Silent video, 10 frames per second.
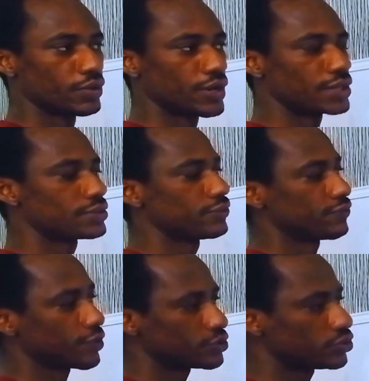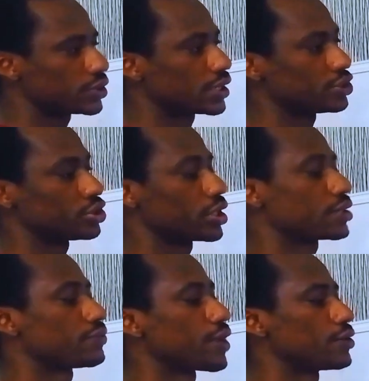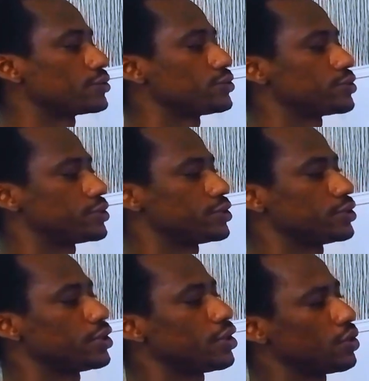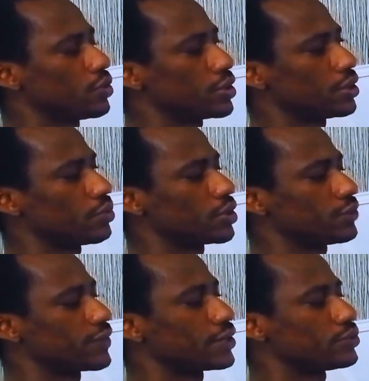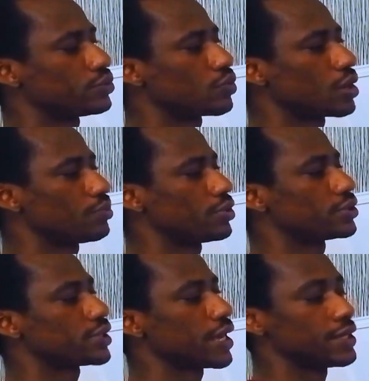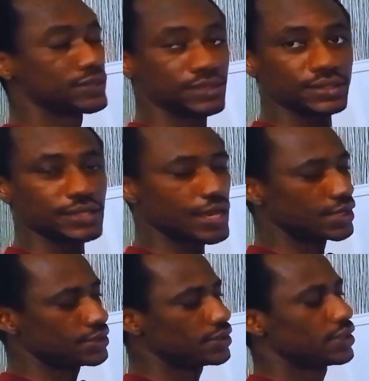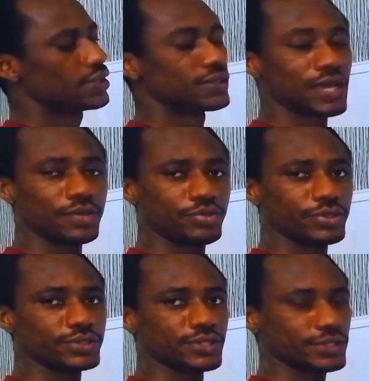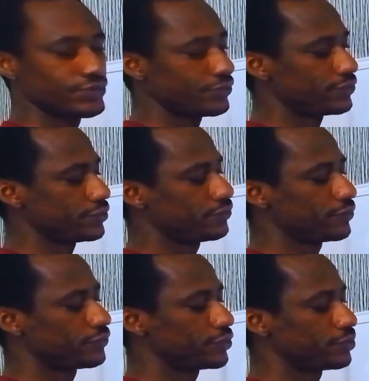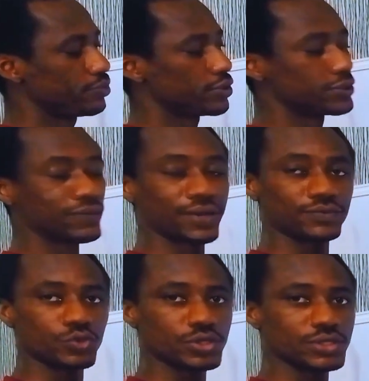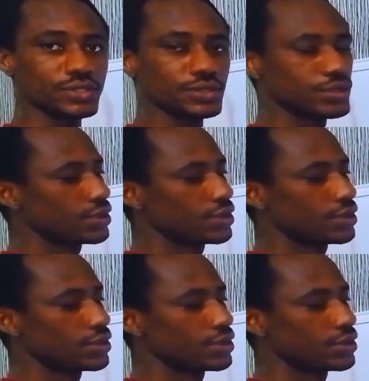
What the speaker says: All right? First, you can check round to see, okay, what if I do 1 plus 8, 9, 9 plus 6, 15, 15 plus 5, 20.